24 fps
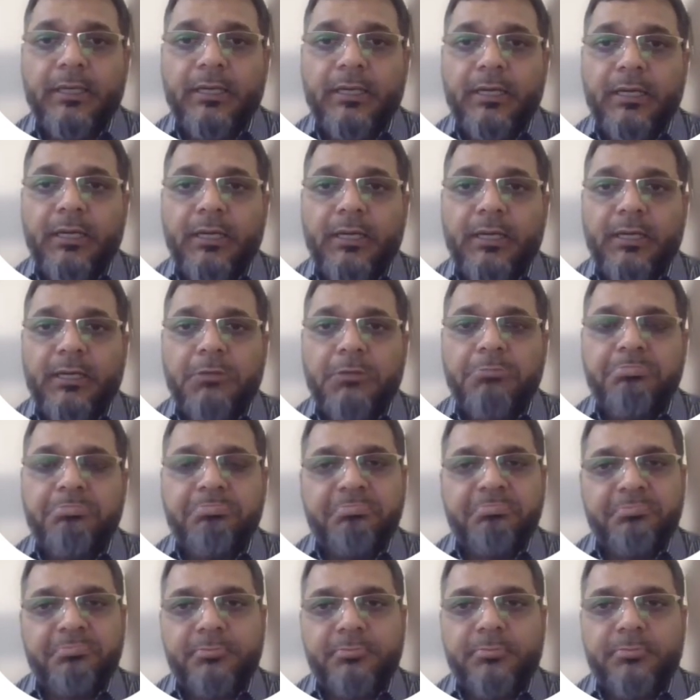Uh,
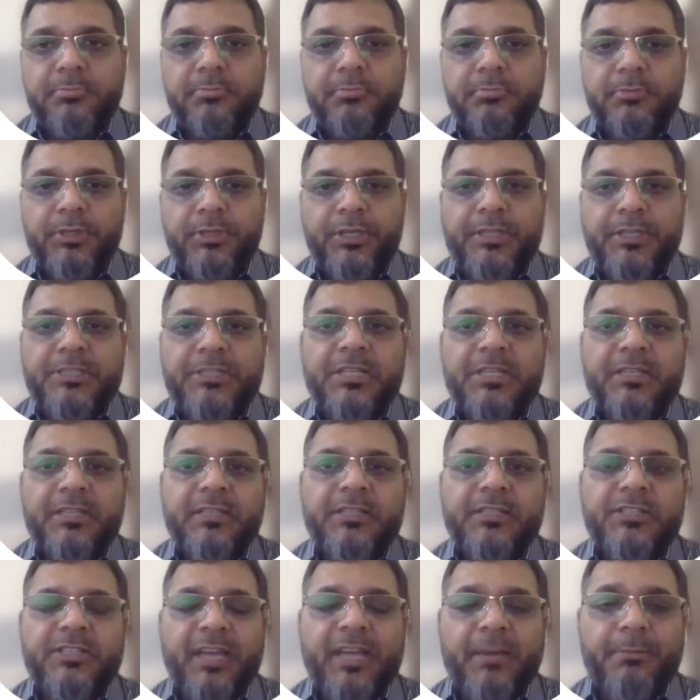you can say the
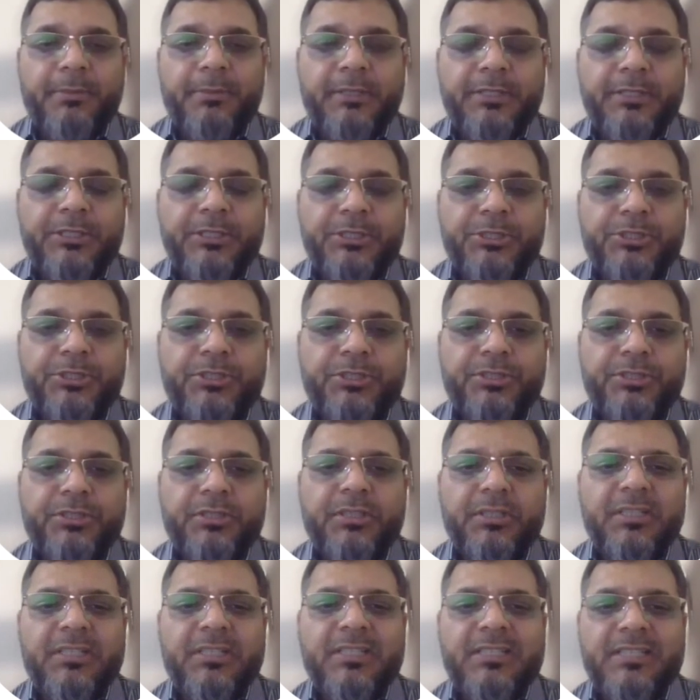establish,
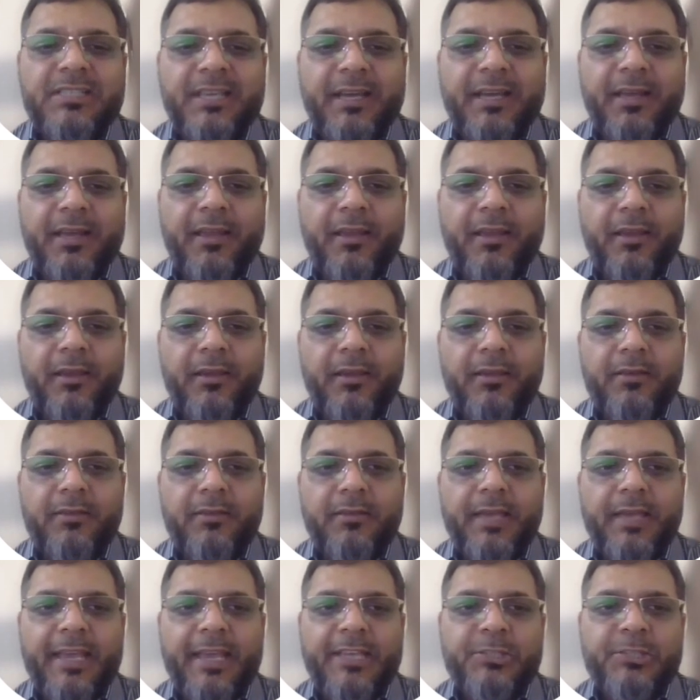decide,
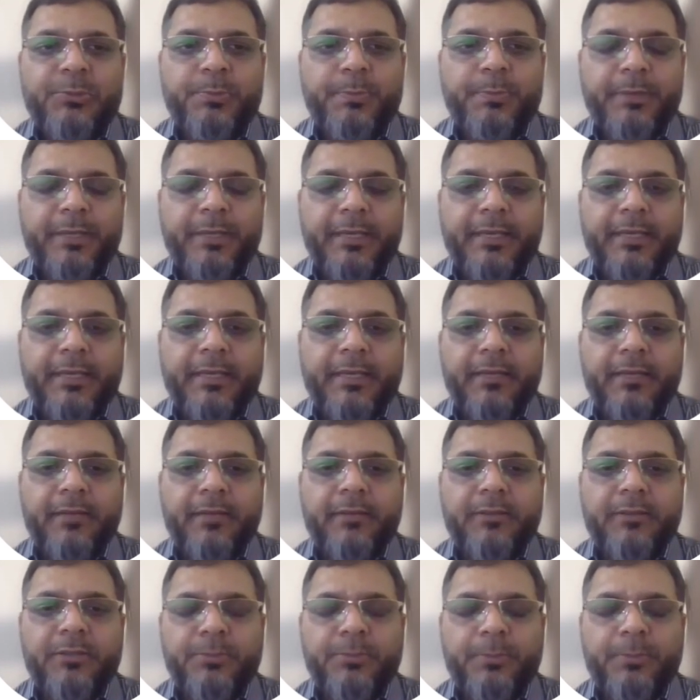
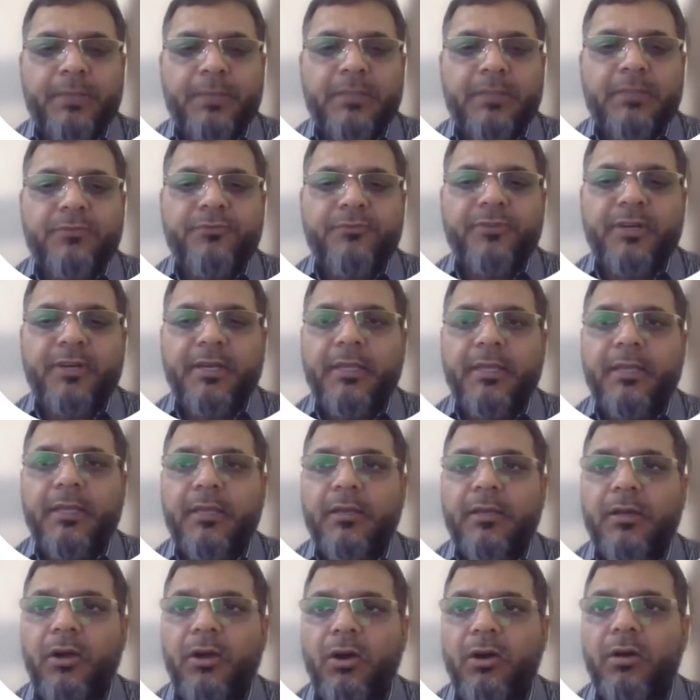explain, specify,
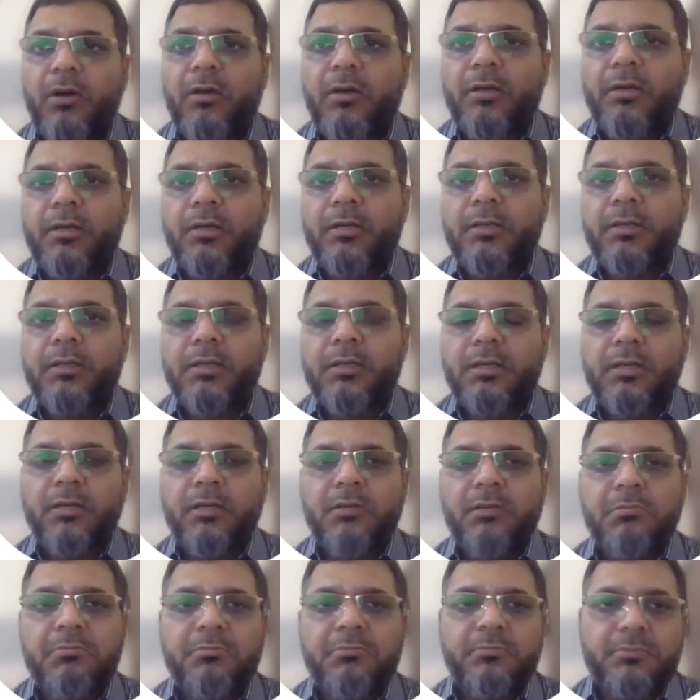
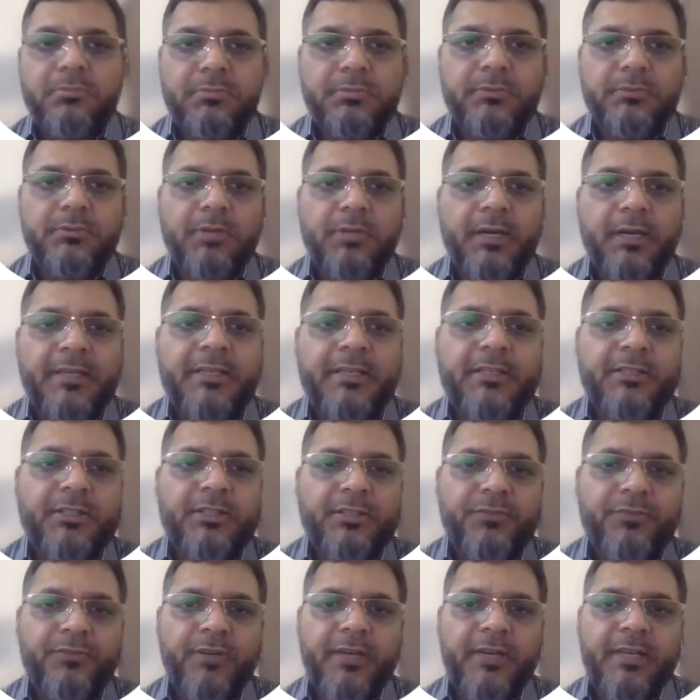or
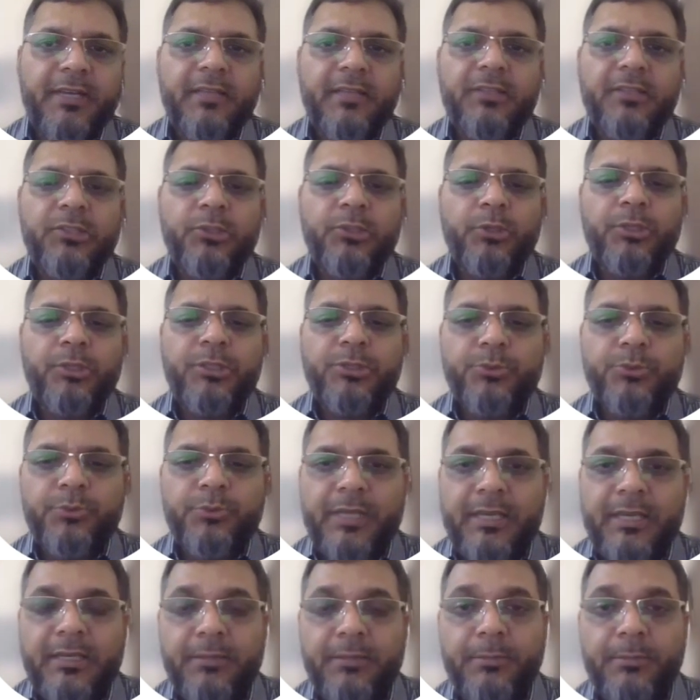identify. You can use
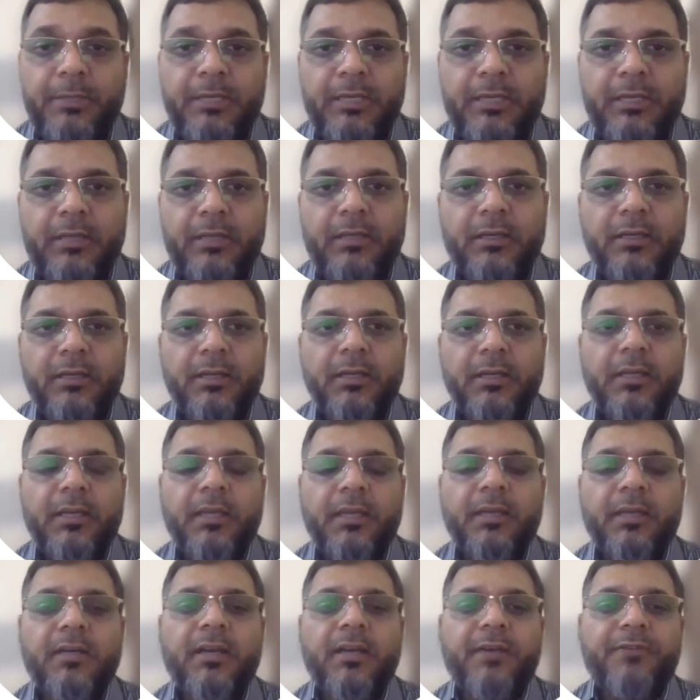any meaning
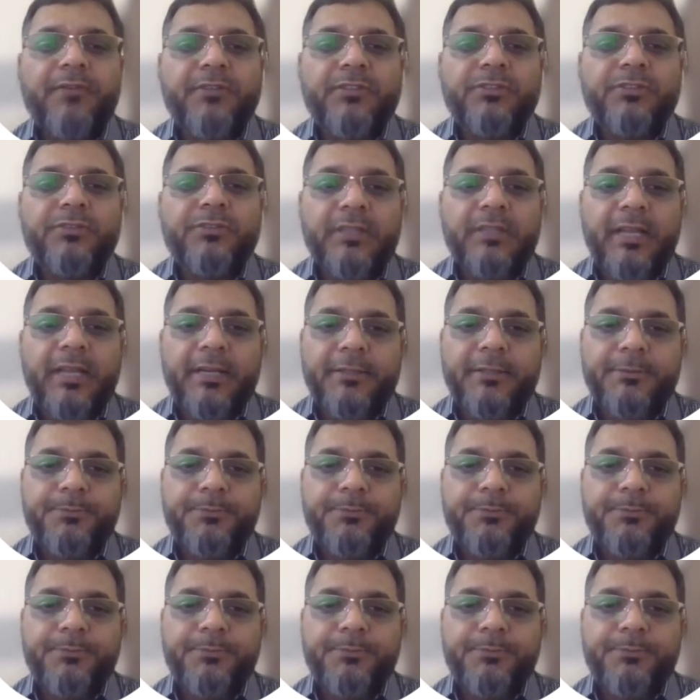in reference with that.